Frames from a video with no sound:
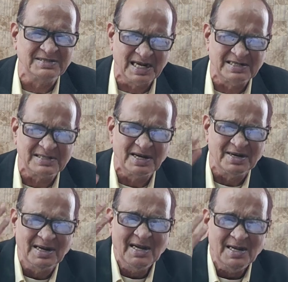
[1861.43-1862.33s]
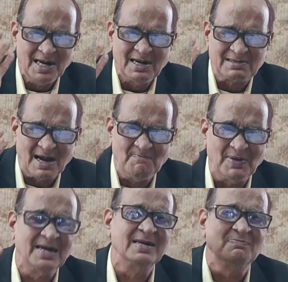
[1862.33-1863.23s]
and centre, uh,
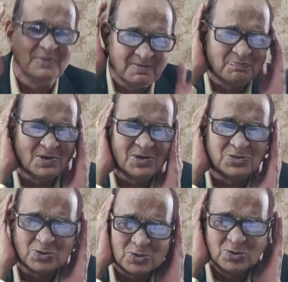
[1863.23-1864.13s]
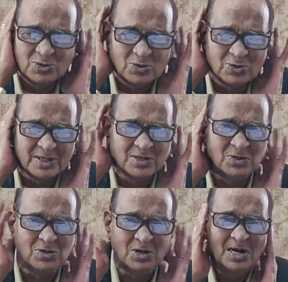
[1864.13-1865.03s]
compelling people to, you
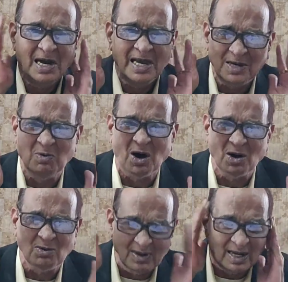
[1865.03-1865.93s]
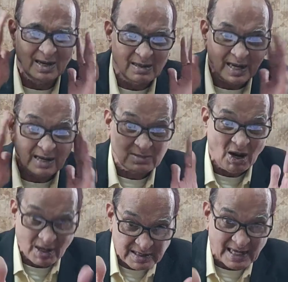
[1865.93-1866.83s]
know, evolve uh, head guards.